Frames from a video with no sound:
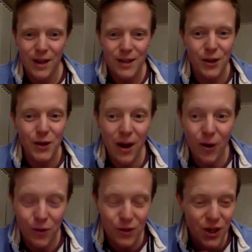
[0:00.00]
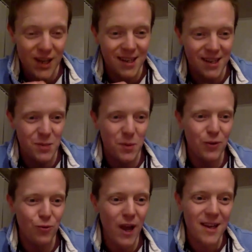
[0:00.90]
So now Jesus has
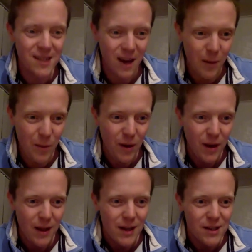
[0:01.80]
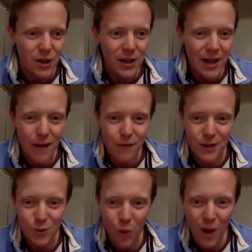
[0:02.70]
been raised up to live, to
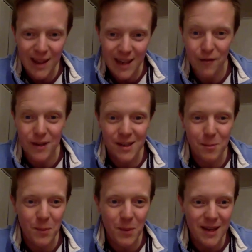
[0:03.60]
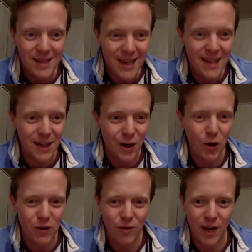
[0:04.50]
dwell in heaven, to be seated at
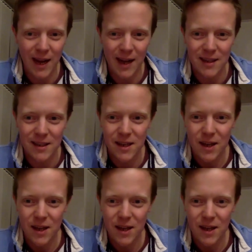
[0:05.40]
God's right hand